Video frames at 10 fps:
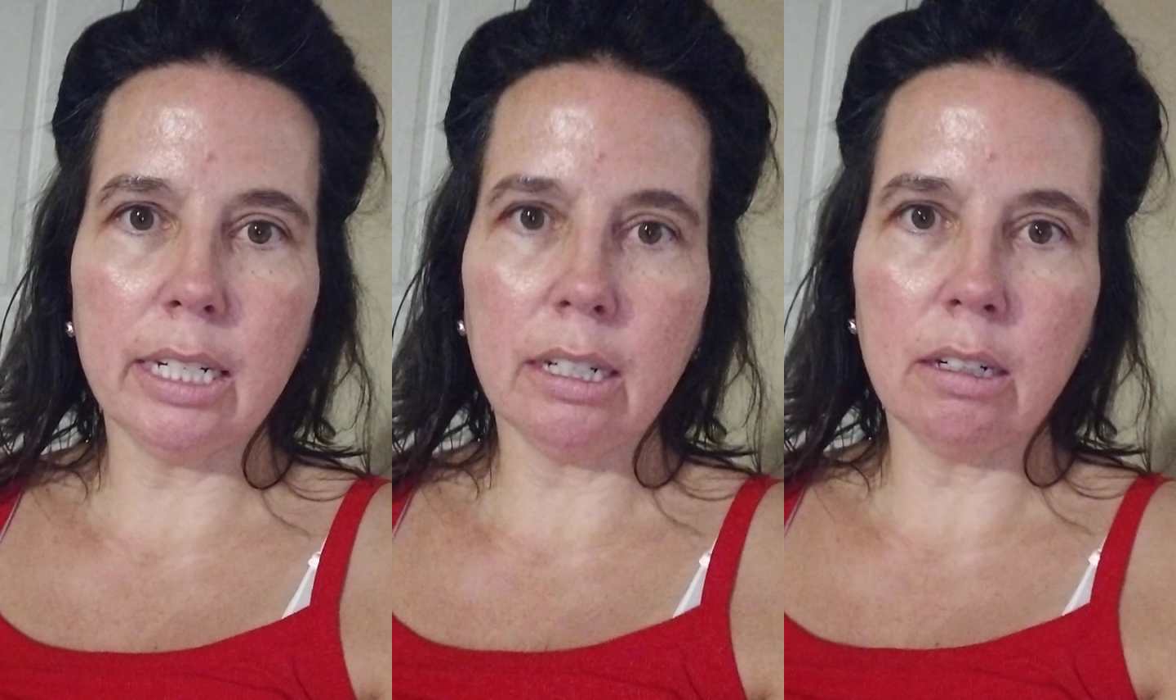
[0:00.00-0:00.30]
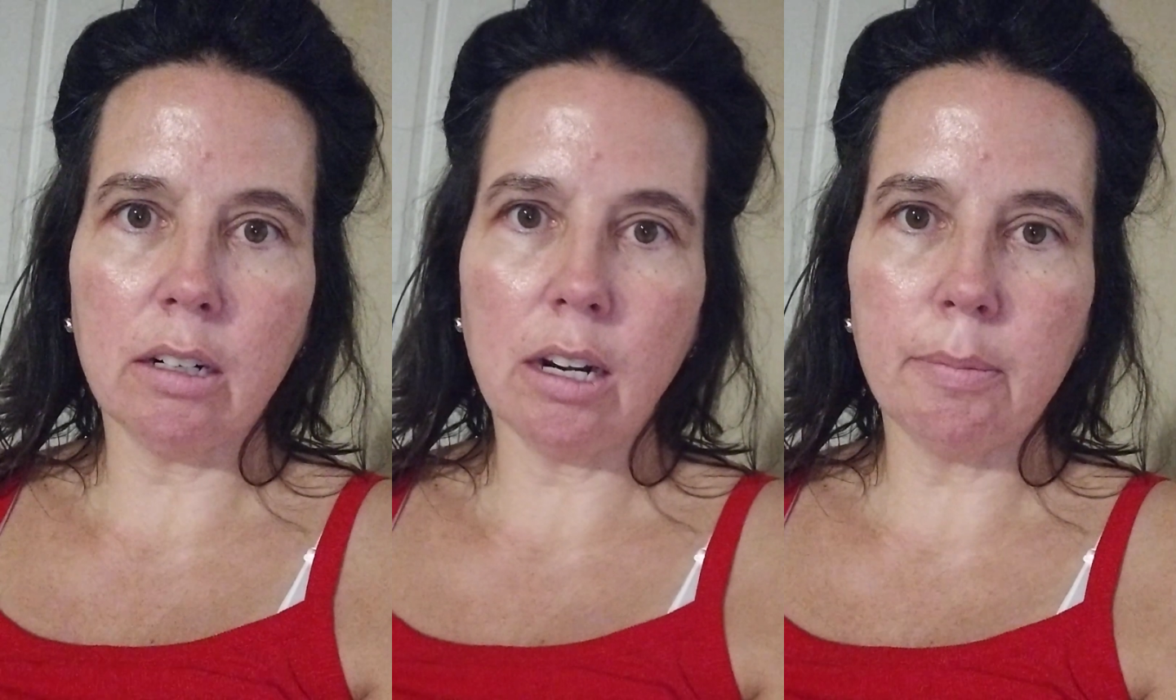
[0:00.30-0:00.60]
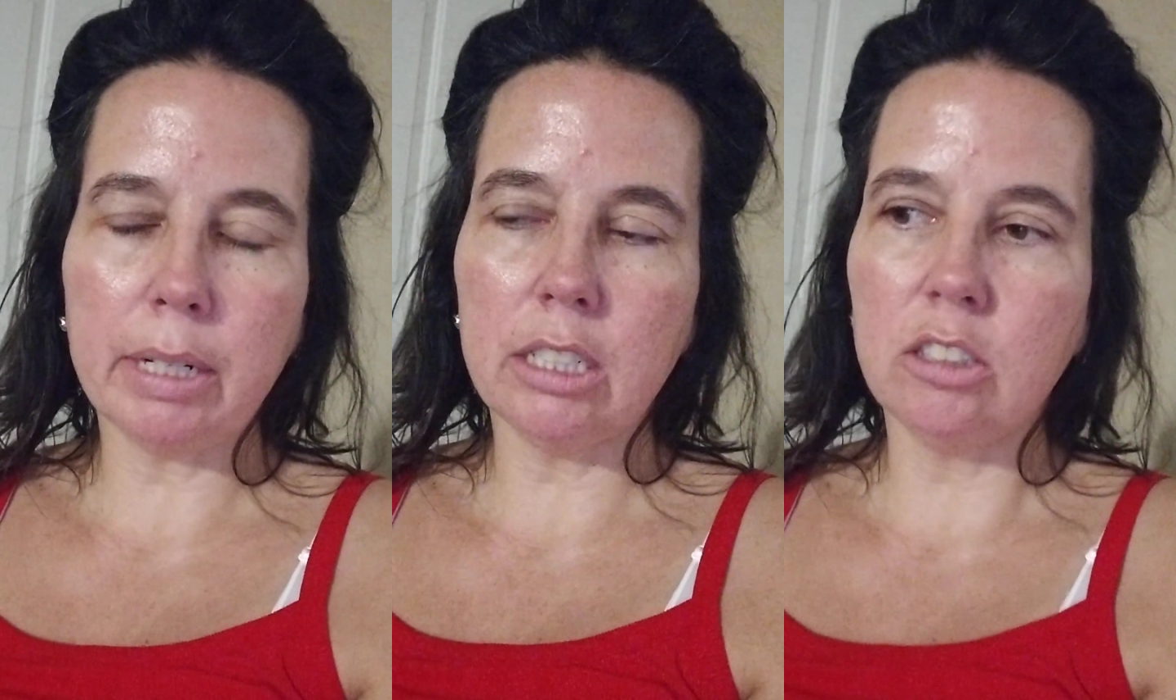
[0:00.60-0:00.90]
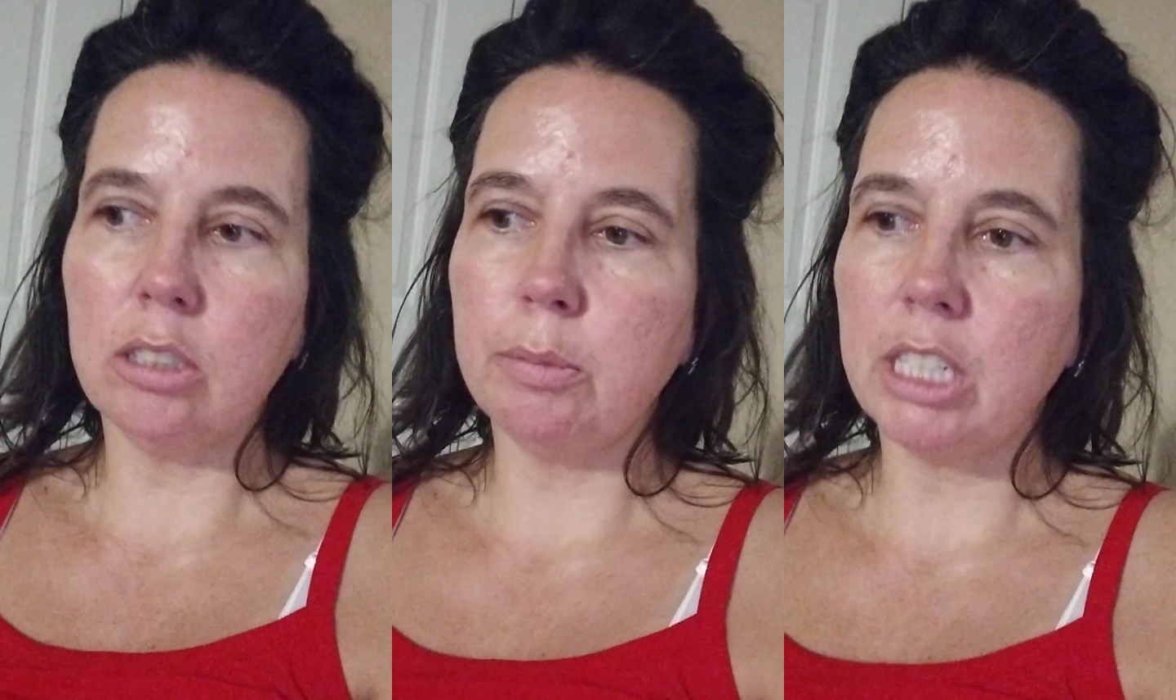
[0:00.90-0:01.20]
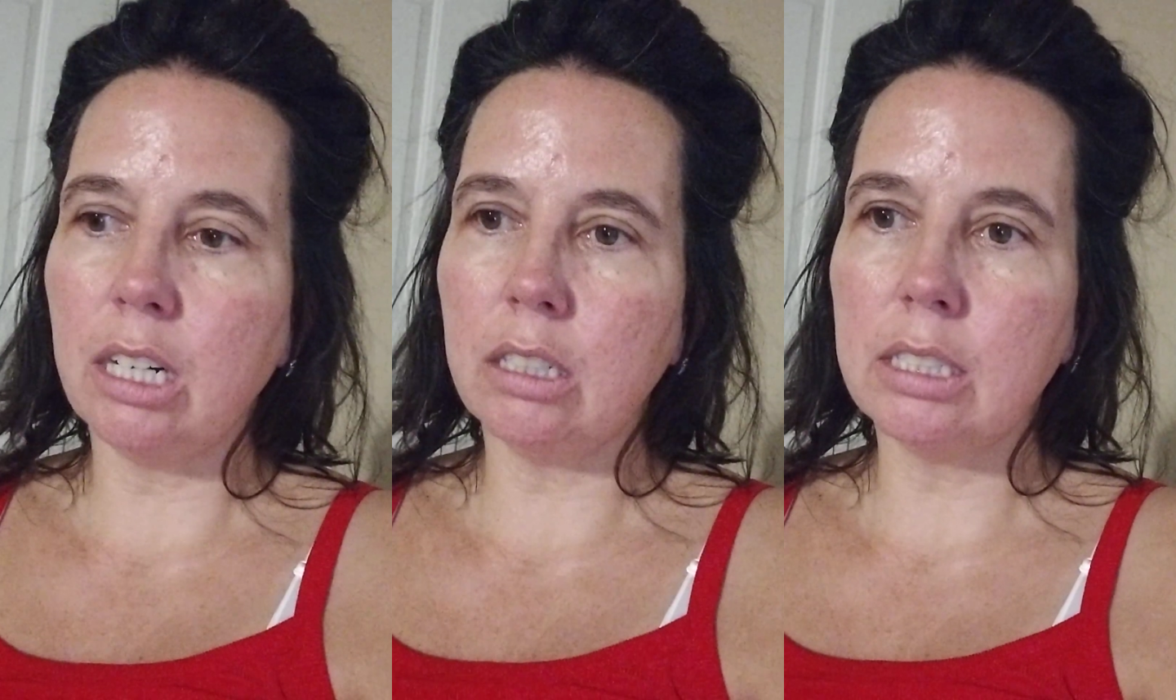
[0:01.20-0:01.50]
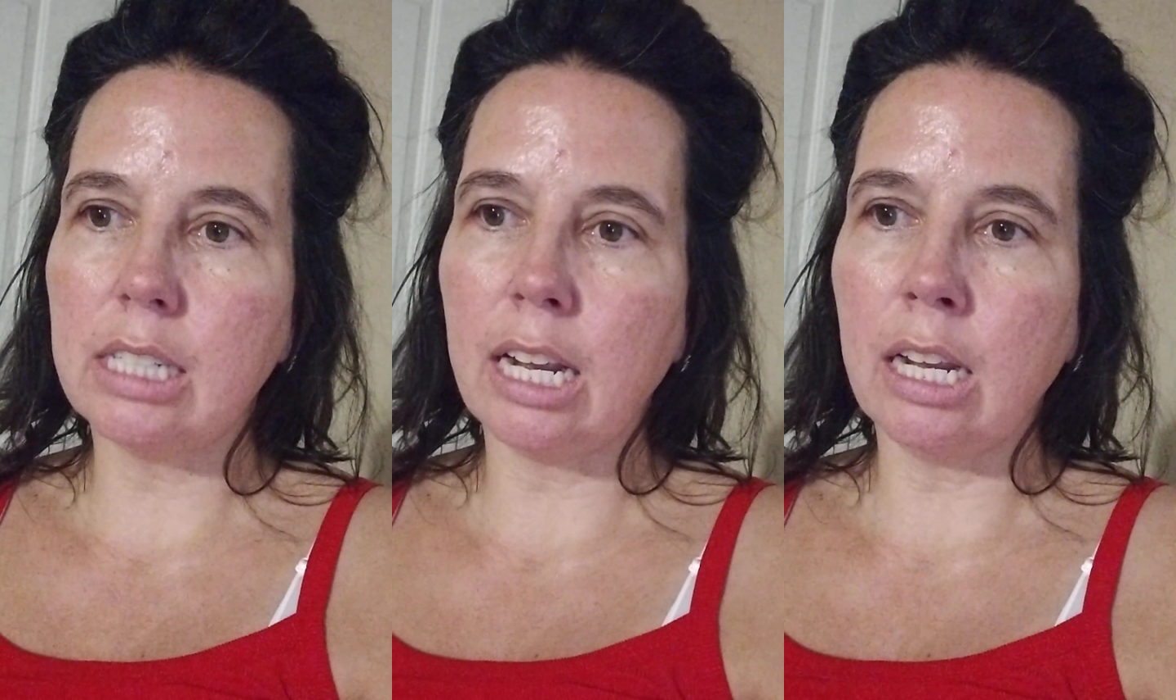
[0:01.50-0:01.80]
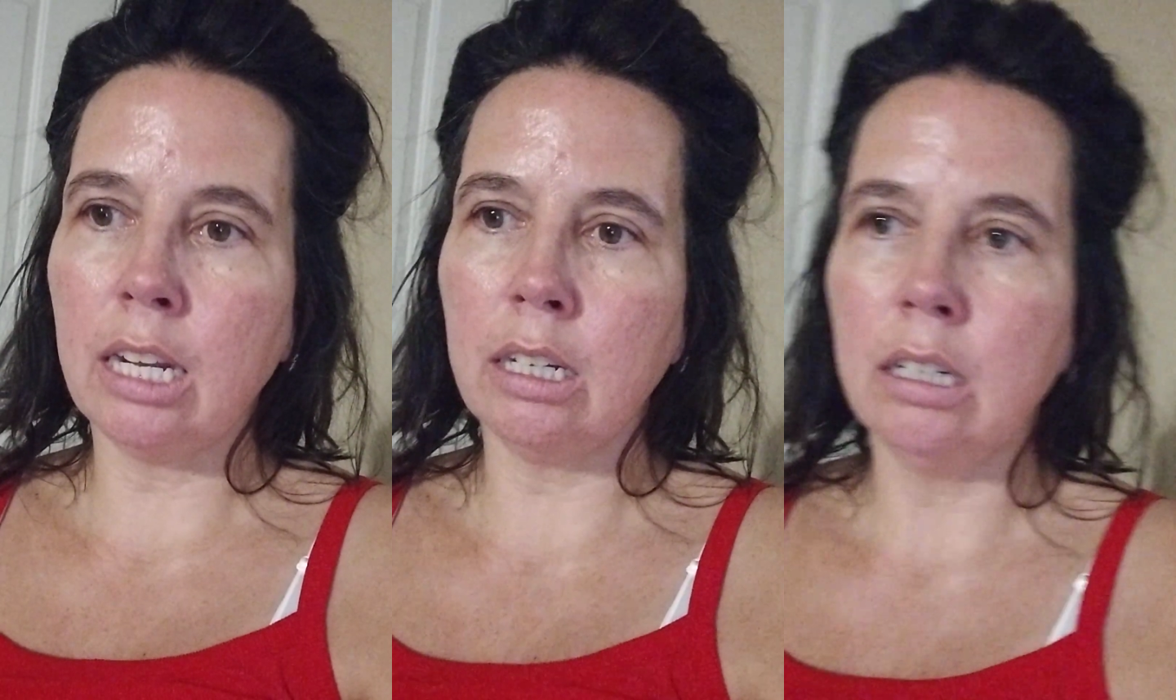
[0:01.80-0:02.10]
here on my YouTube channel
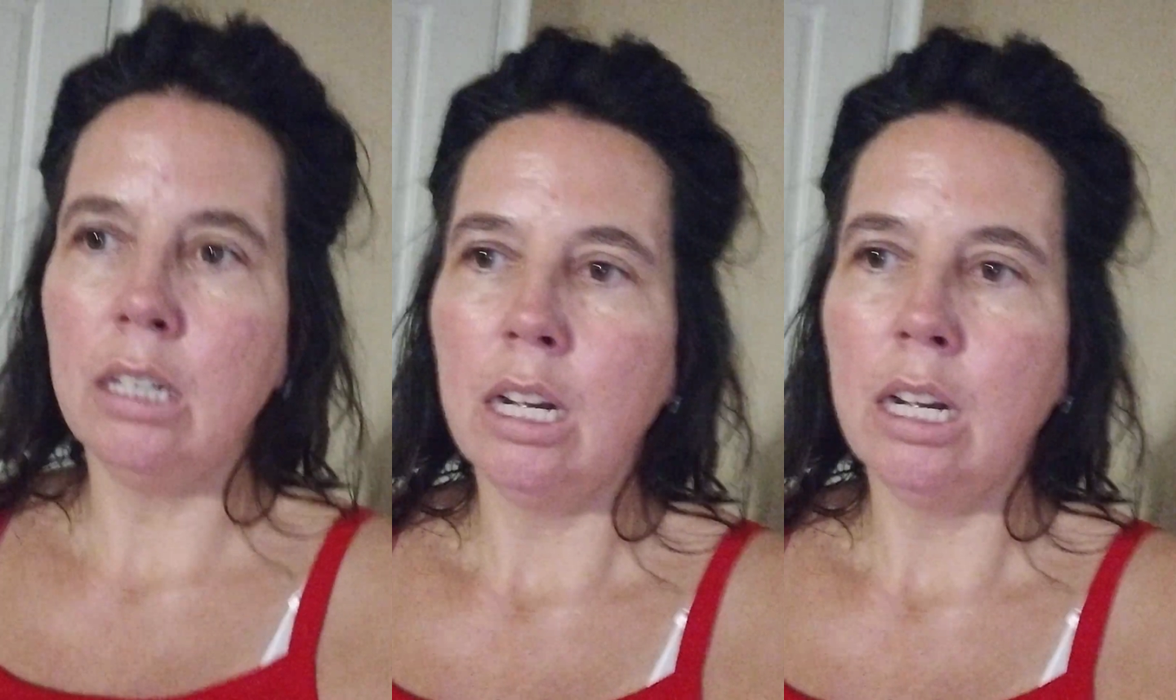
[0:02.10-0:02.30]
saying,